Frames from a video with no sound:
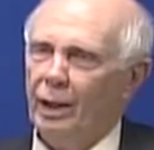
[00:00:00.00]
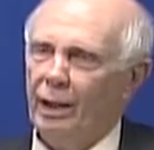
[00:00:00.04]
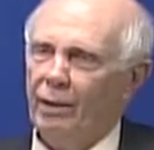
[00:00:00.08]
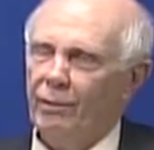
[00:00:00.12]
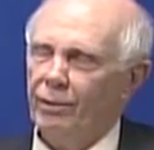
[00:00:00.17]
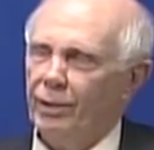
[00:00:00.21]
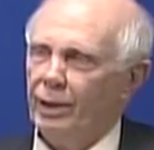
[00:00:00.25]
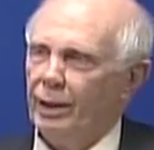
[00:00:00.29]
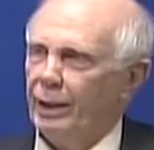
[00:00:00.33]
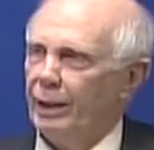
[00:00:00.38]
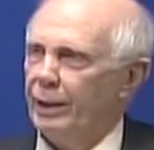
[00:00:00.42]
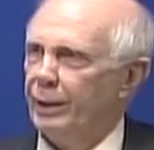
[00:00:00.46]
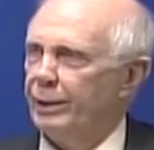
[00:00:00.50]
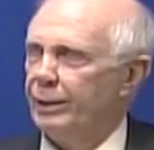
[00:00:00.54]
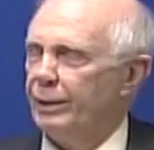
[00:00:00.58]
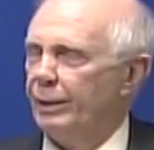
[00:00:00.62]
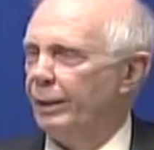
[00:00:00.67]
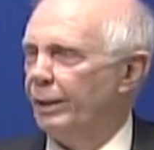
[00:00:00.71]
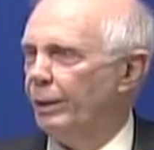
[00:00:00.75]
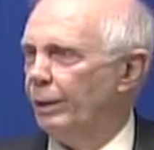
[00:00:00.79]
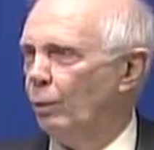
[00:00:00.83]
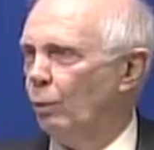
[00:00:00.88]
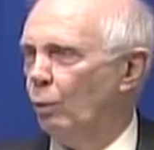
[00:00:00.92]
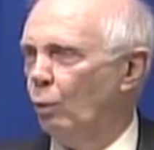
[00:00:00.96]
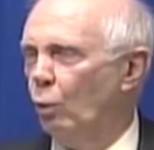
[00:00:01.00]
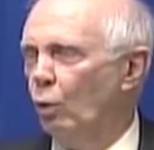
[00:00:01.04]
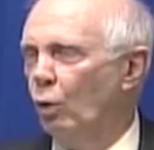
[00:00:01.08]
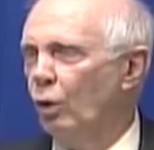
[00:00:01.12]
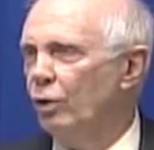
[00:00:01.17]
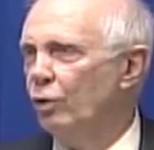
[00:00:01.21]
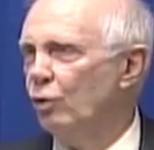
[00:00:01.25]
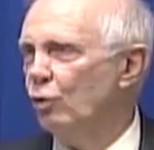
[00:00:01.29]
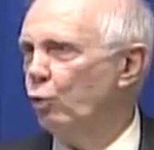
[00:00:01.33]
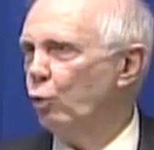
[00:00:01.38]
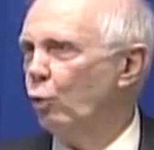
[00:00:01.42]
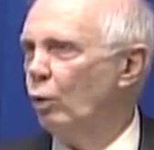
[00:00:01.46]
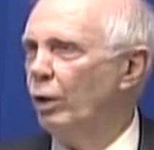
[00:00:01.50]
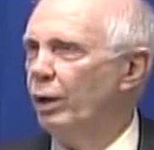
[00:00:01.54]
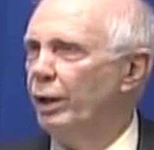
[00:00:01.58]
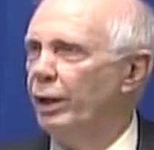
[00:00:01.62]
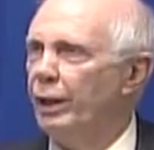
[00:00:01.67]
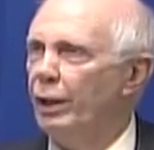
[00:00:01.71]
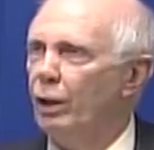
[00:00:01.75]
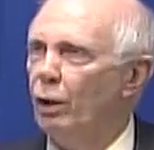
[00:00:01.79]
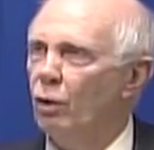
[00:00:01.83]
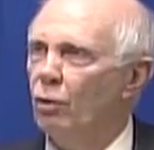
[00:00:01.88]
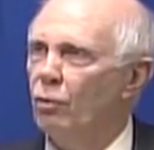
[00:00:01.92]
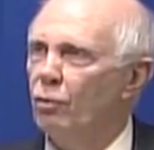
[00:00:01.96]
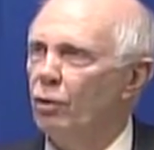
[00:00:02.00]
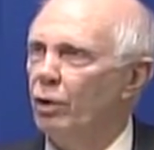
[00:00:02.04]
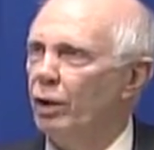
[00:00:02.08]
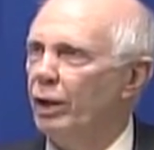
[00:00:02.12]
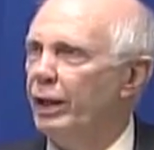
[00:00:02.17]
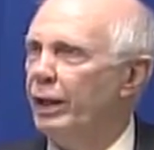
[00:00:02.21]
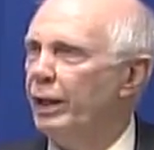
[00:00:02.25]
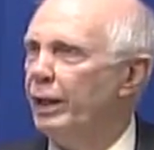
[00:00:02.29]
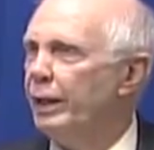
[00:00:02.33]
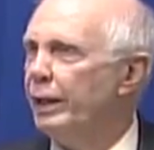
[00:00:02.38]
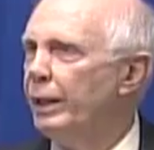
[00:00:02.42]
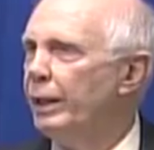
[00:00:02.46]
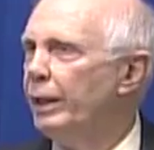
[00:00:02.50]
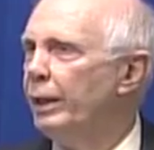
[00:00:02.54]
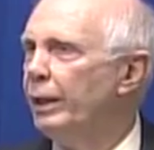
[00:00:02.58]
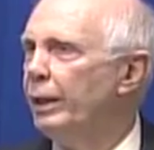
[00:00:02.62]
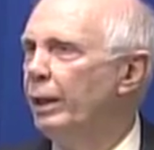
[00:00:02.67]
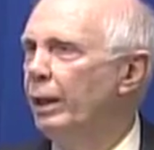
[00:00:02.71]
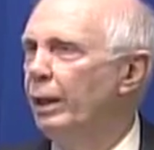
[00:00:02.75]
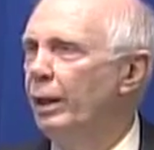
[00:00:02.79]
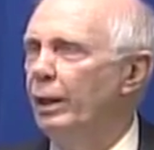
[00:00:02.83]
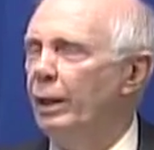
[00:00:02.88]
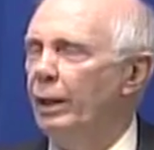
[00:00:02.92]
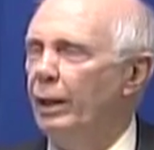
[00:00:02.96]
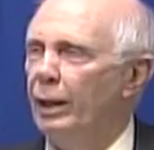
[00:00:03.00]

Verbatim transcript: I've got uh, 120 over 80,